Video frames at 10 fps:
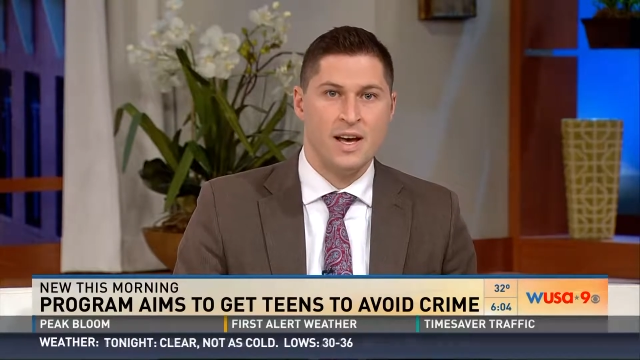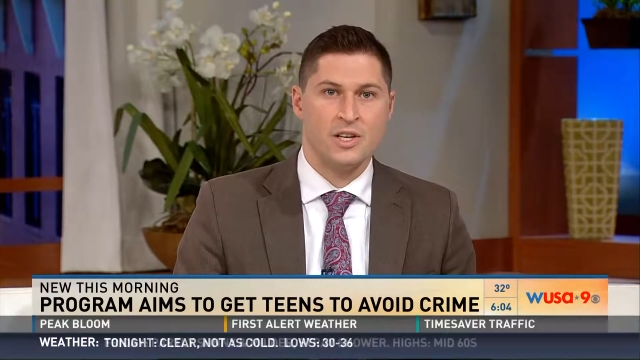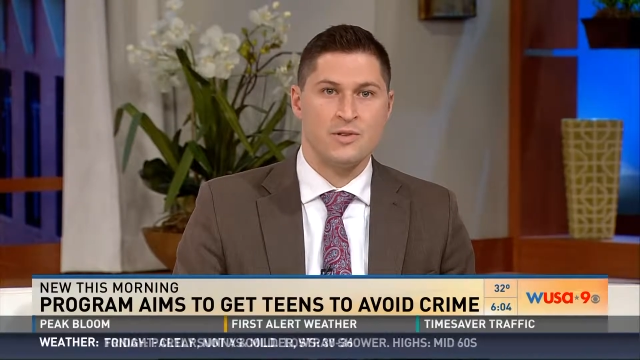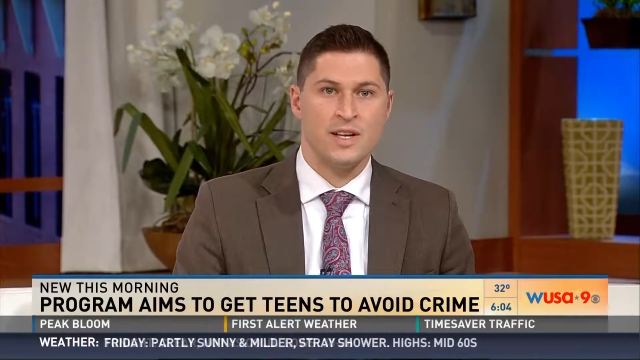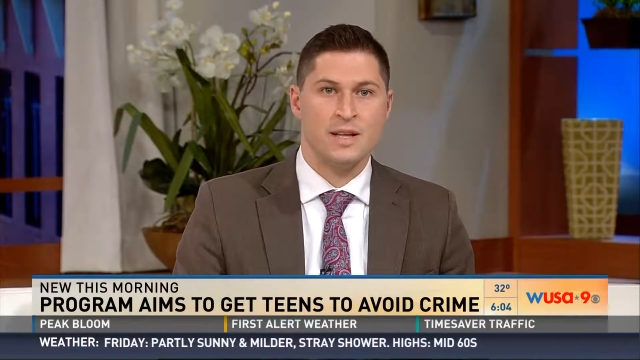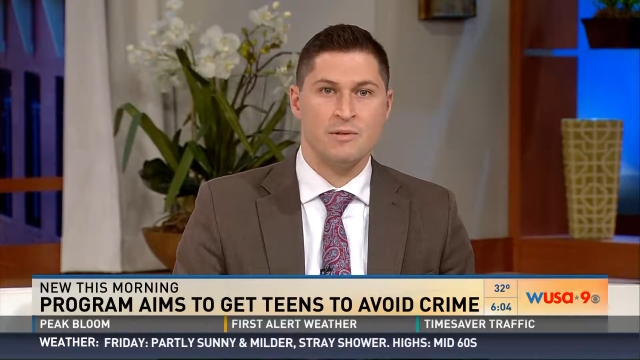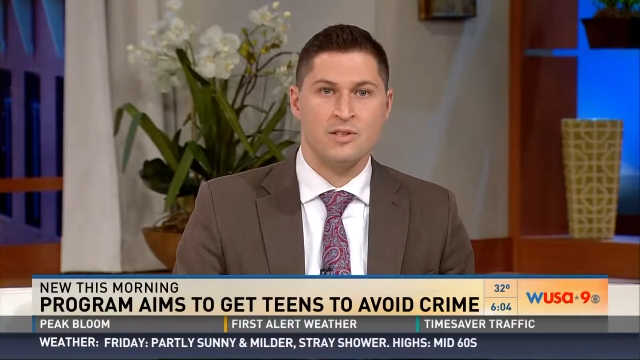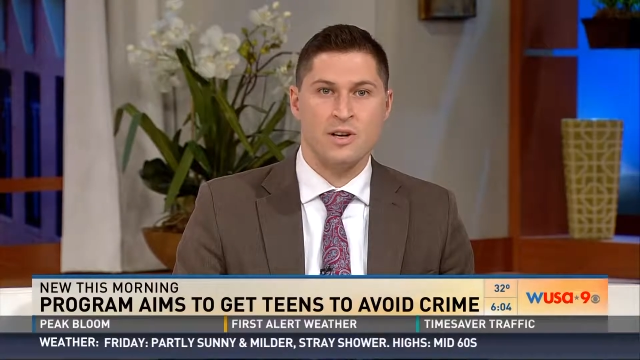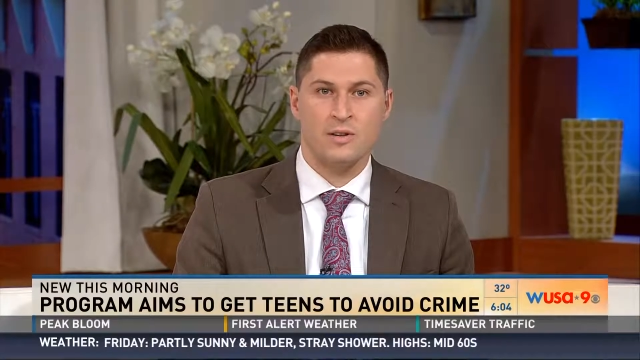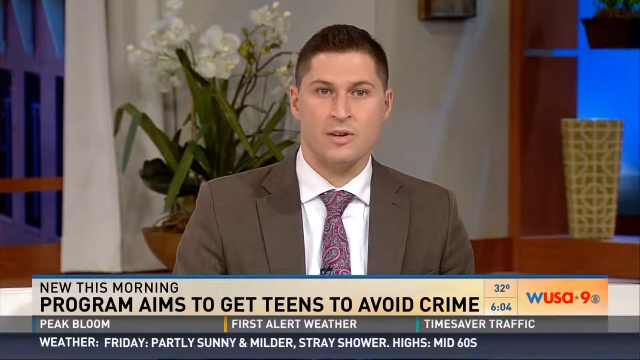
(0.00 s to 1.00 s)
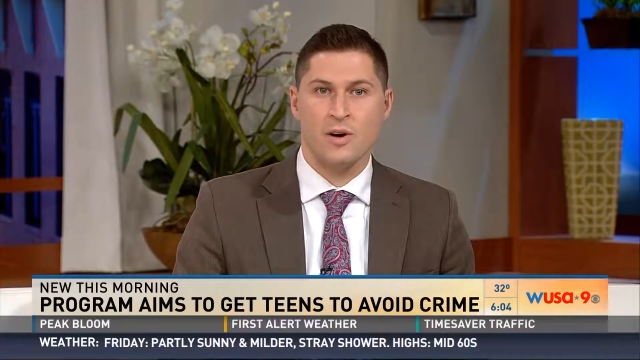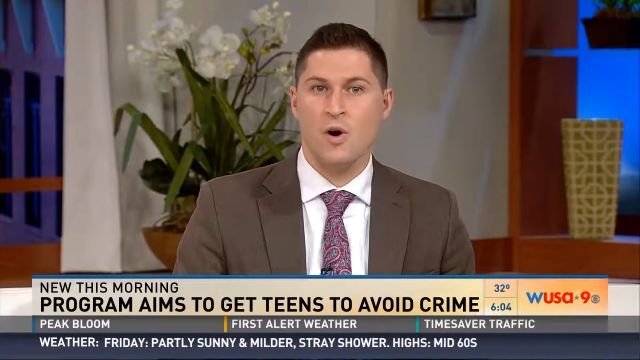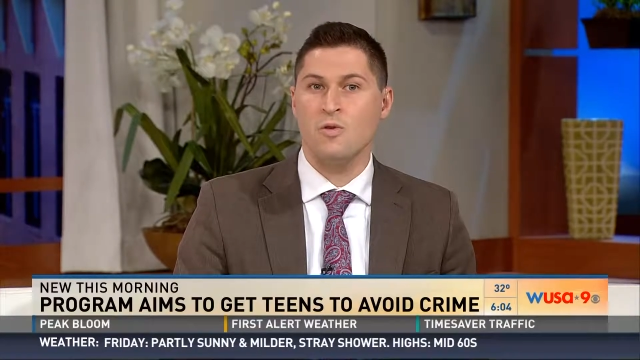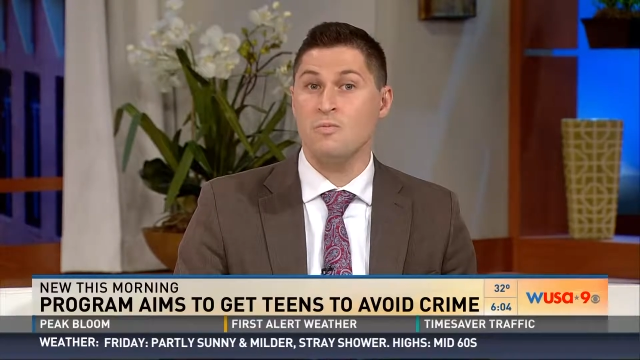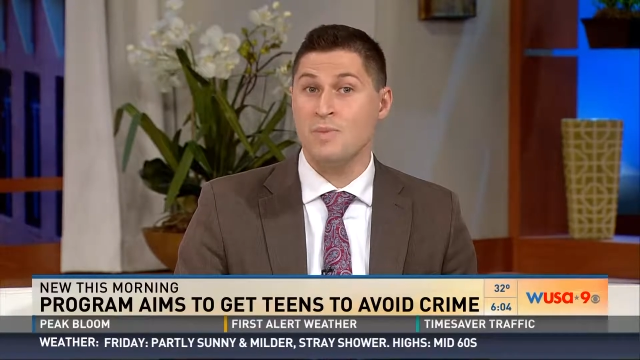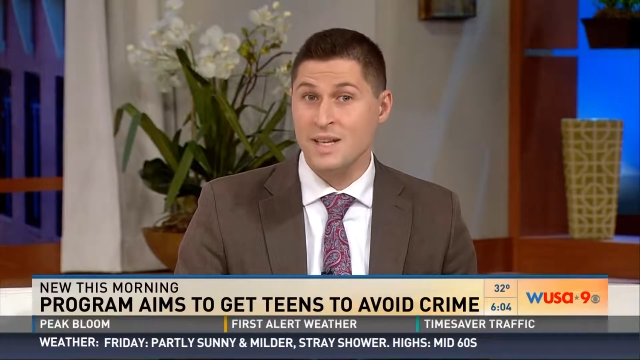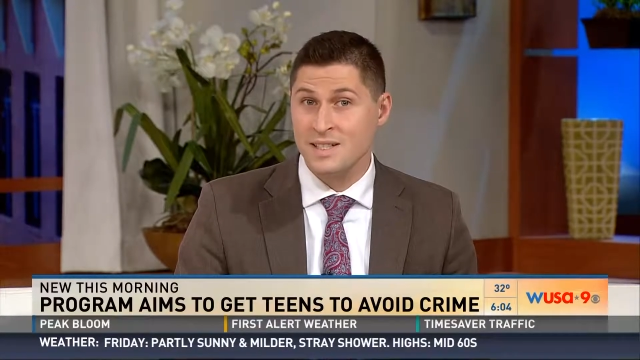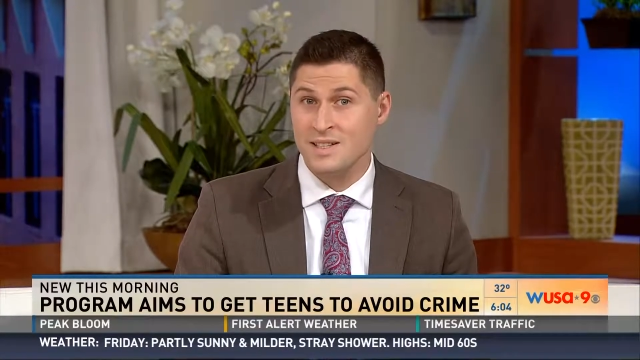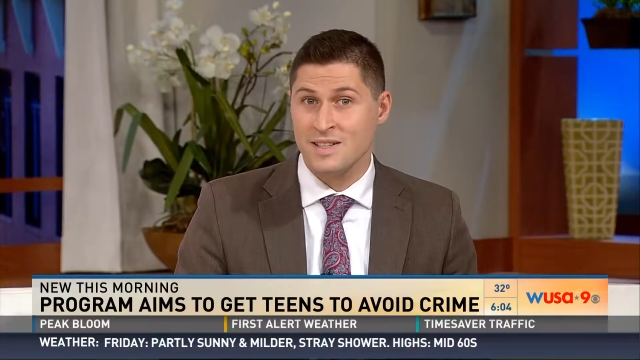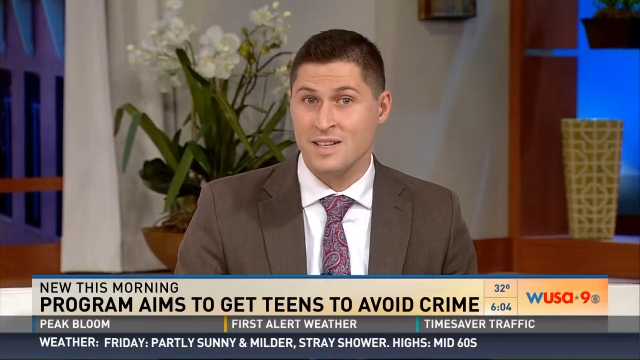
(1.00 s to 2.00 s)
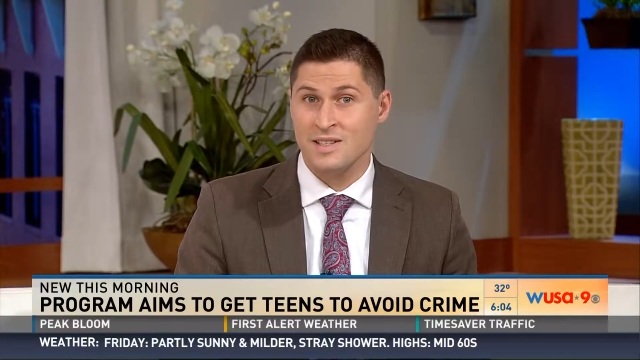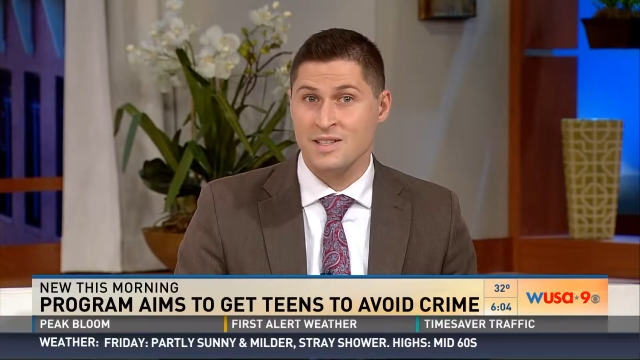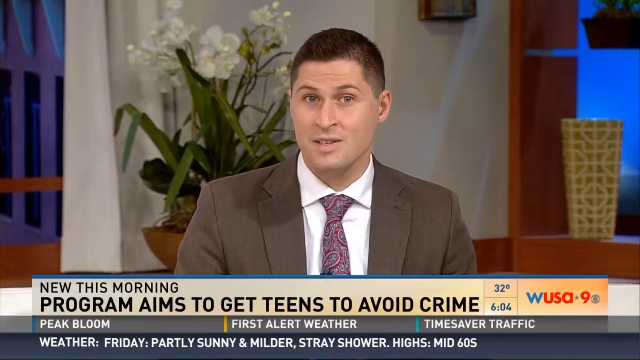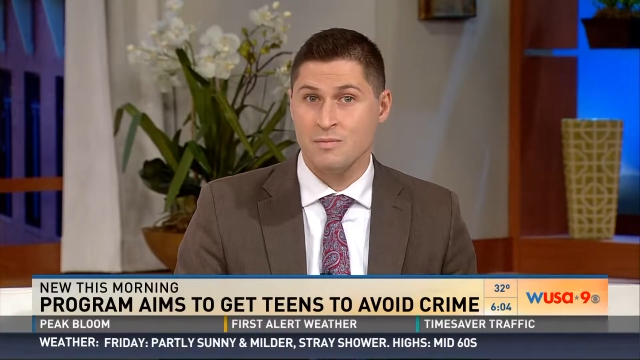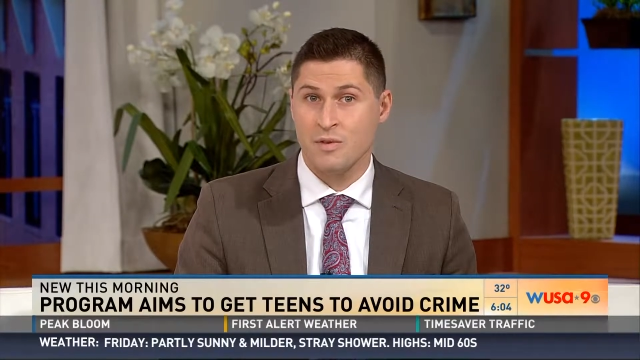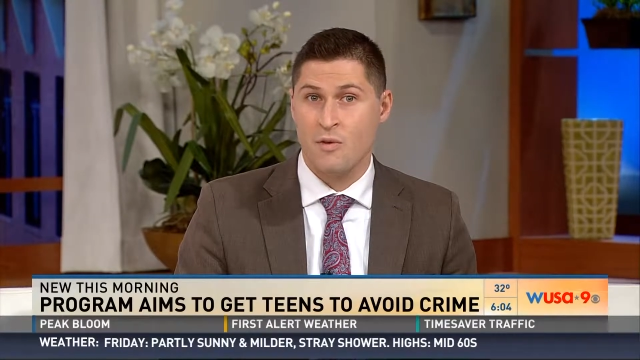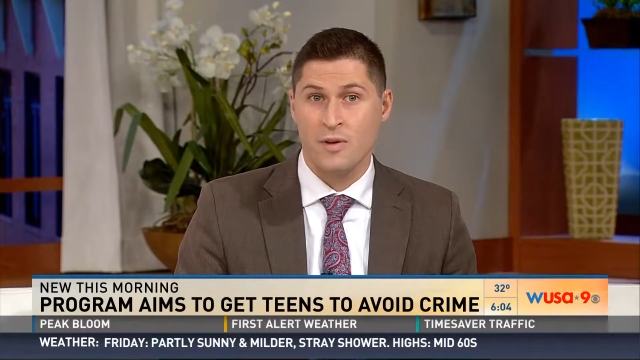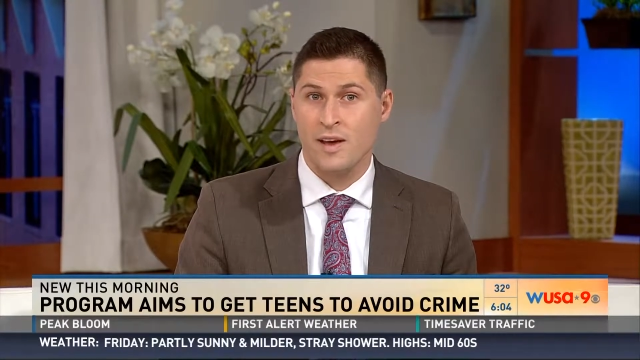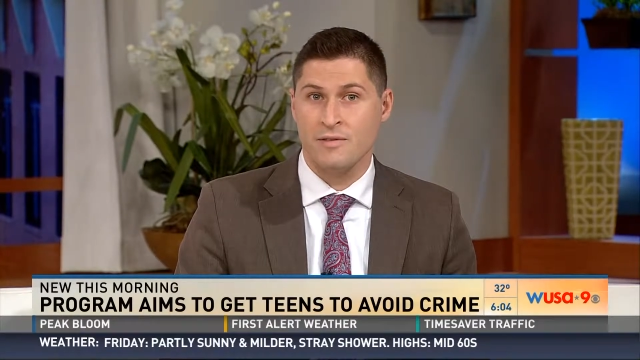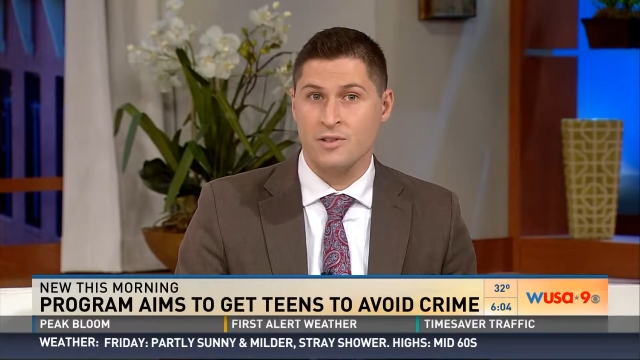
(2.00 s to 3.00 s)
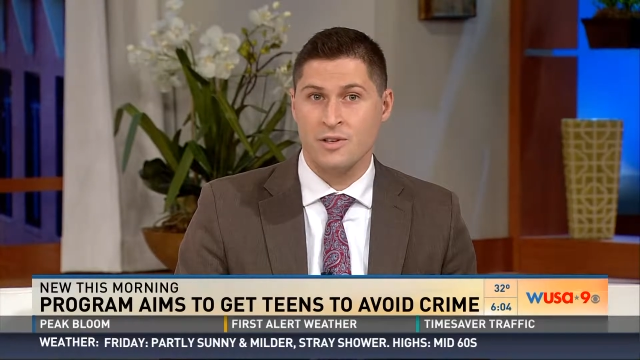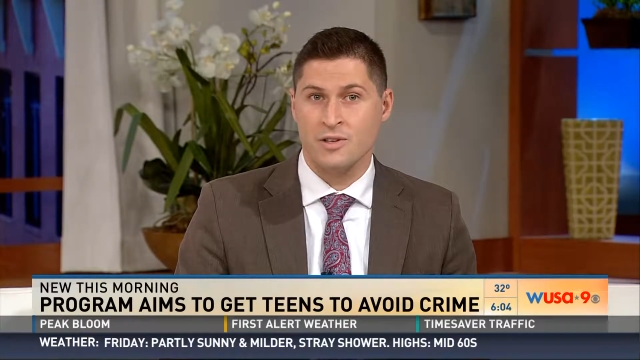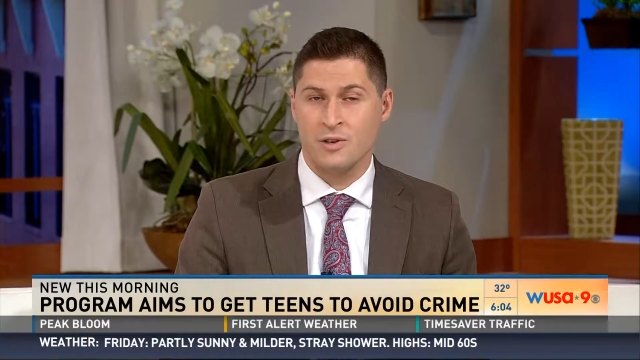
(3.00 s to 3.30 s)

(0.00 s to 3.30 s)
and train them to start their own businesses before they ever turn